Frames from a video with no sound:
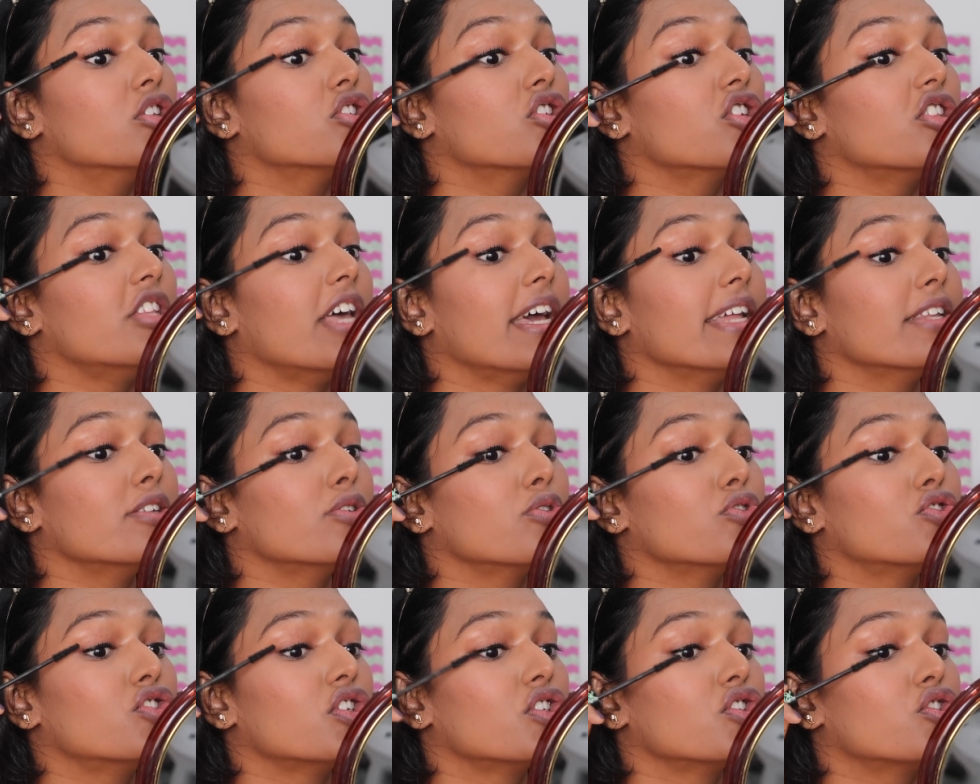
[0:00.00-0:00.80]
So then
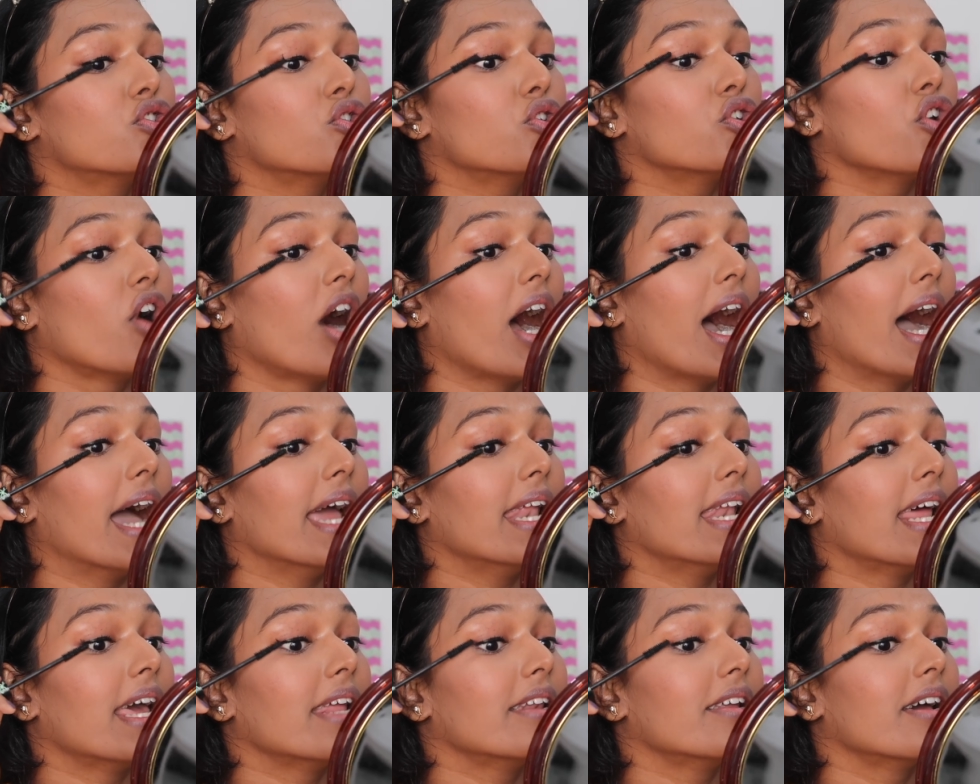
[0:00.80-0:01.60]
you just do your
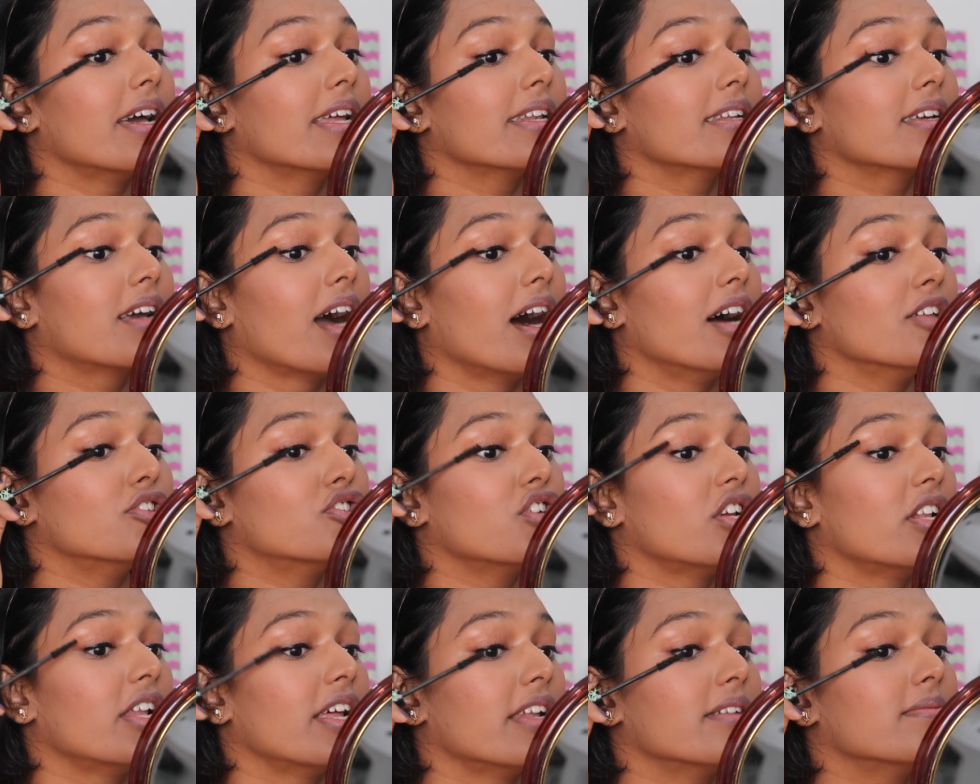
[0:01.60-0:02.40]
eyeliner and
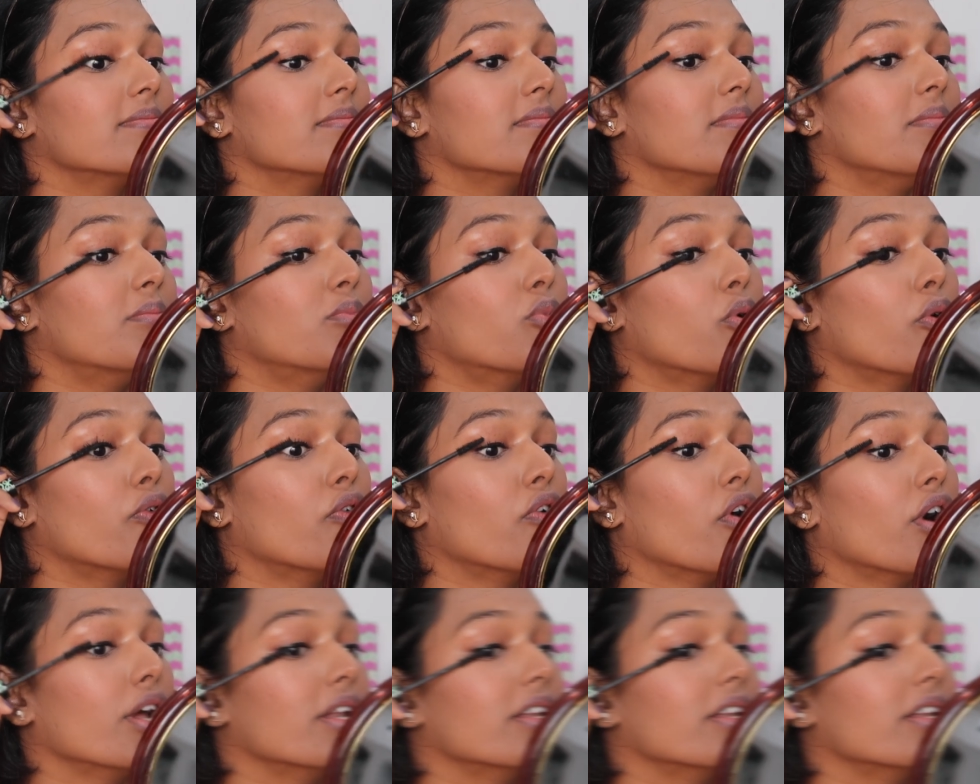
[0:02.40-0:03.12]
kajal and move